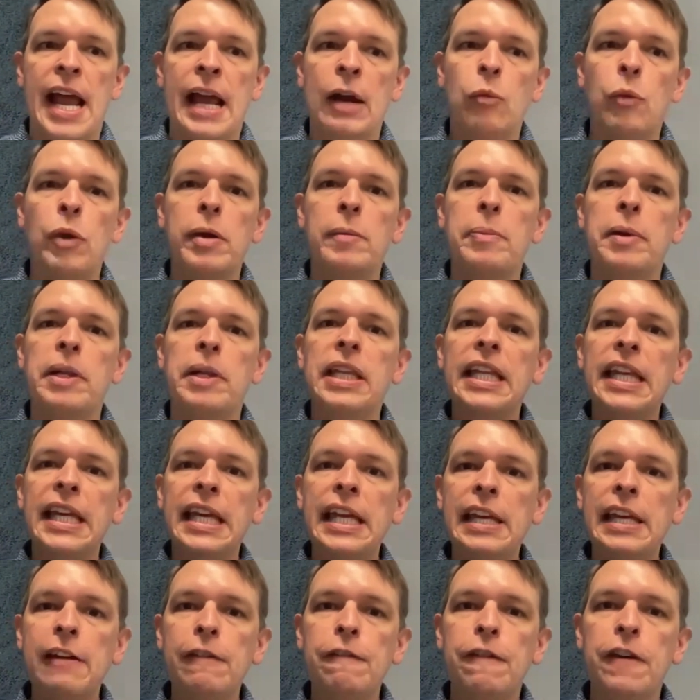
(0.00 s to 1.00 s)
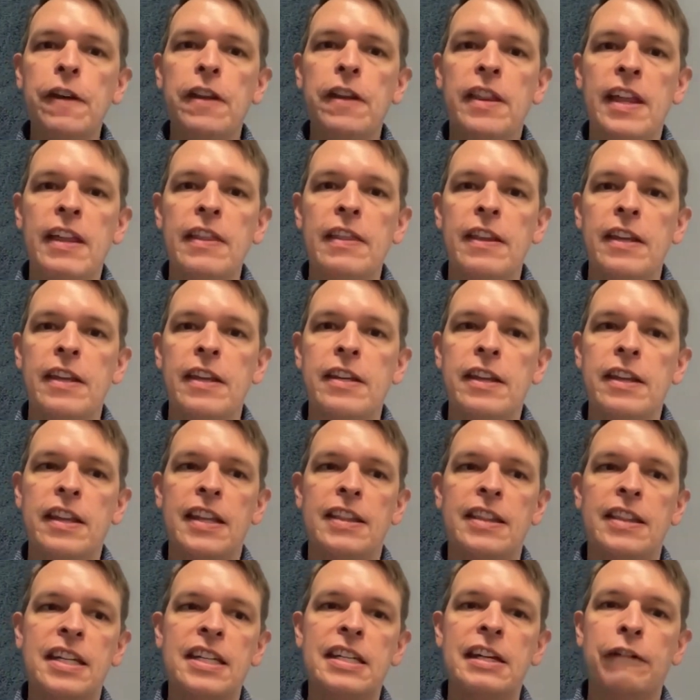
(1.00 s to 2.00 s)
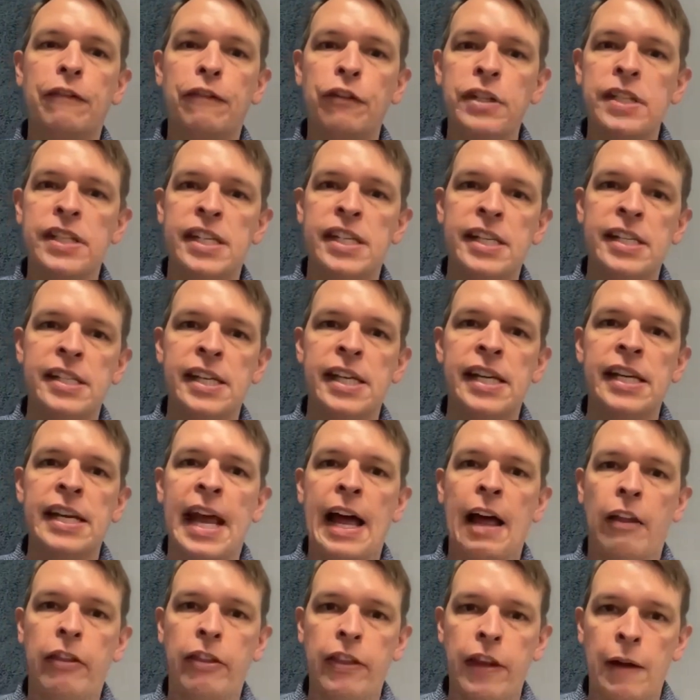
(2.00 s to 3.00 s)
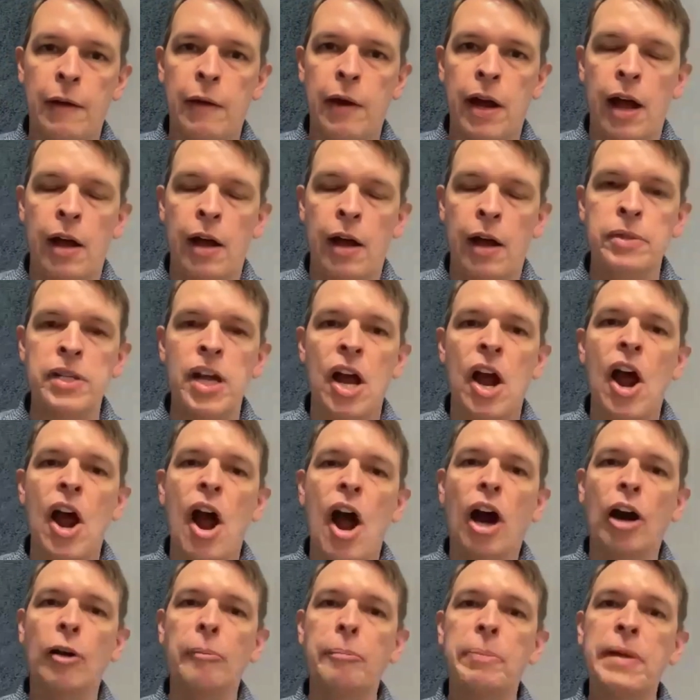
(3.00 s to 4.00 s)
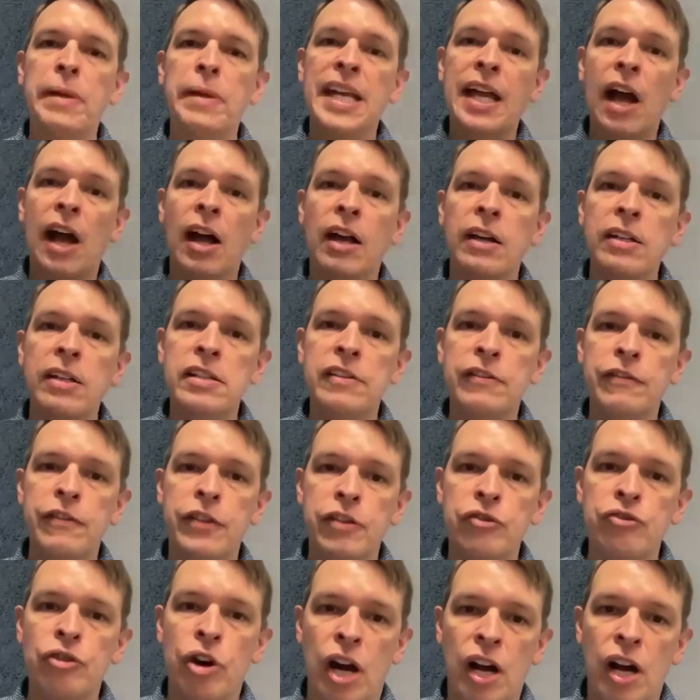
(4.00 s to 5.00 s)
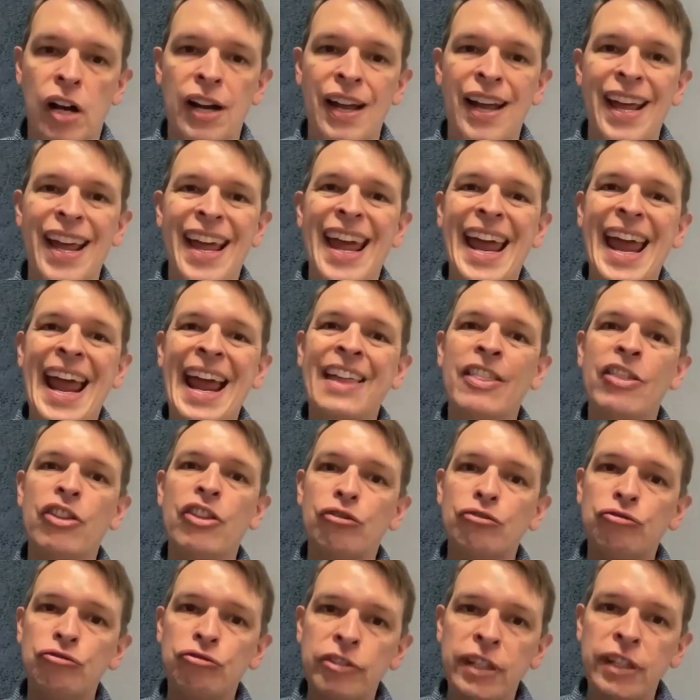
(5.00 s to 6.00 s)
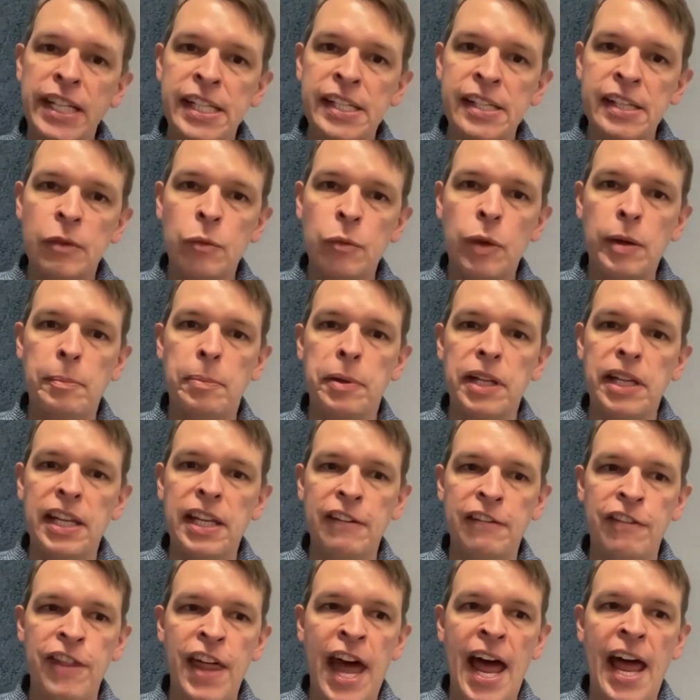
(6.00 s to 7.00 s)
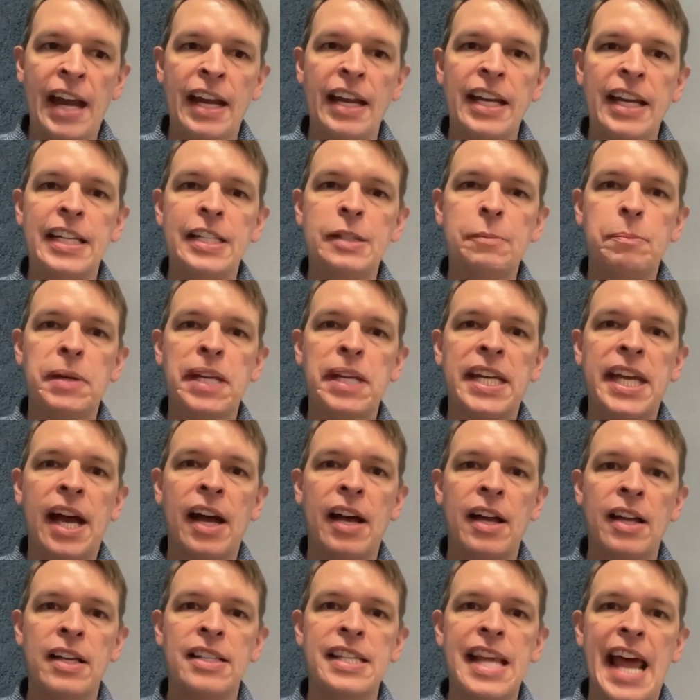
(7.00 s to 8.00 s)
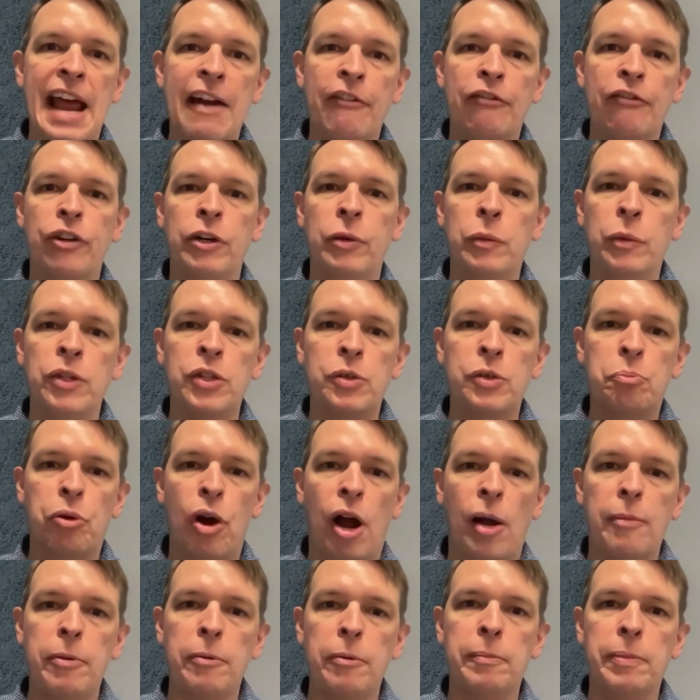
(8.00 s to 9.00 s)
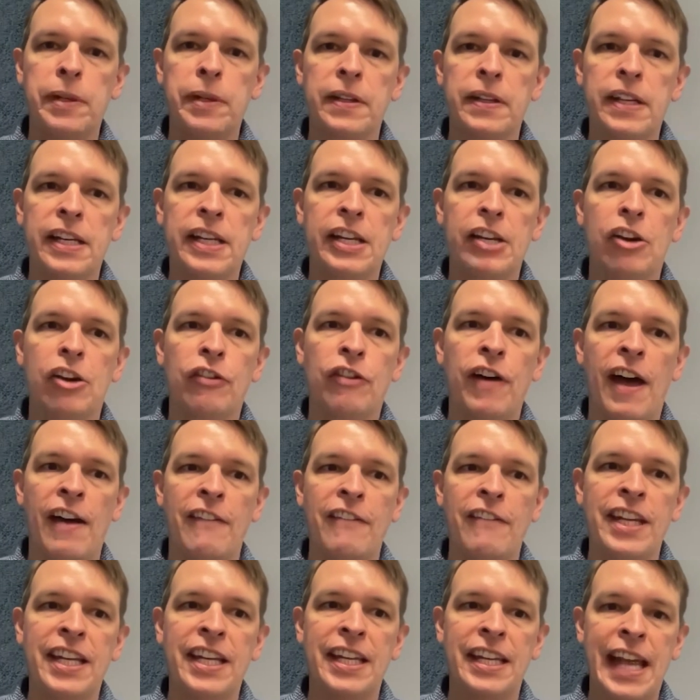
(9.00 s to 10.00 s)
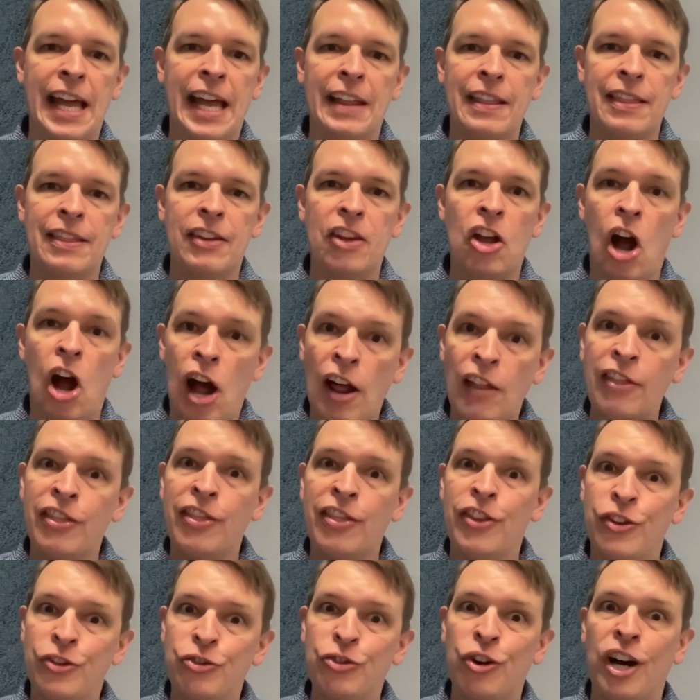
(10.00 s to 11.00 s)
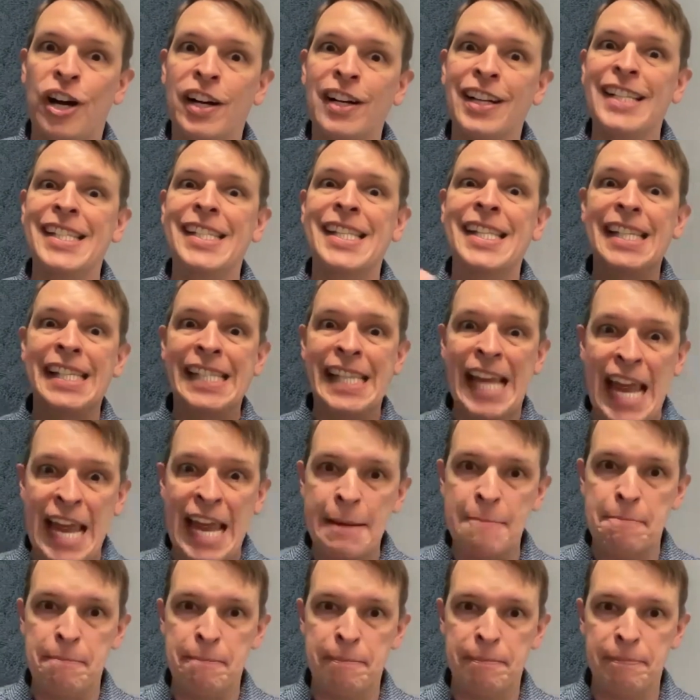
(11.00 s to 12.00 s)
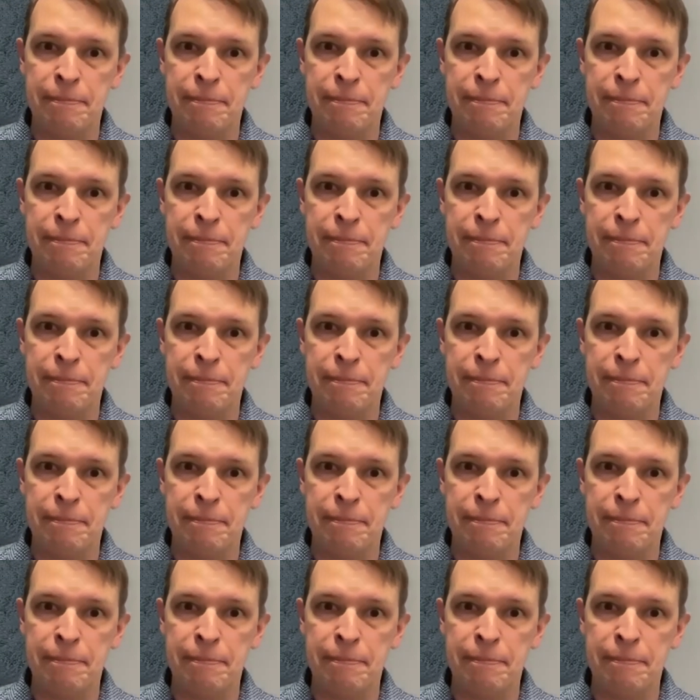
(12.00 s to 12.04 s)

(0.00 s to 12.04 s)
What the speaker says: And we believe that the differences in health outcomes are because of the drug. And the reason we believe that is because everyone's probability of having gotten the drug is the same.